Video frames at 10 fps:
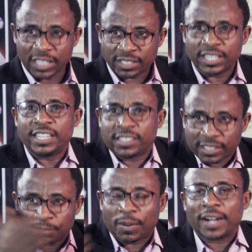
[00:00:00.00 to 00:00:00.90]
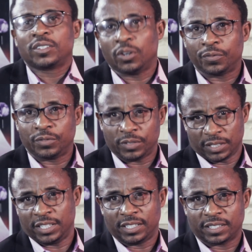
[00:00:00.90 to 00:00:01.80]
they say it's still part of
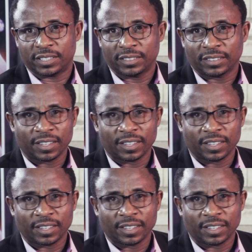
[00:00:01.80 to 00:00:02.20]
it.